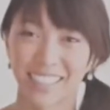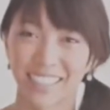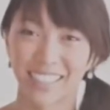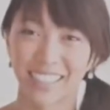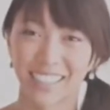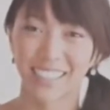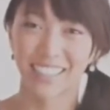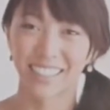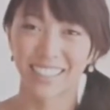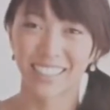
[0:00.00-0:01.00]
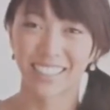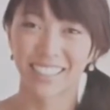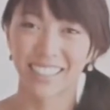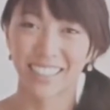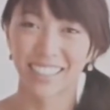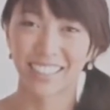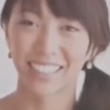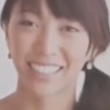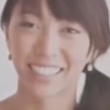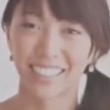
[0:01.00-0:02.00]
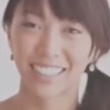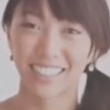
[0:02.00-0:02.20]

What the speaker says: Quince Essential Fair Isle.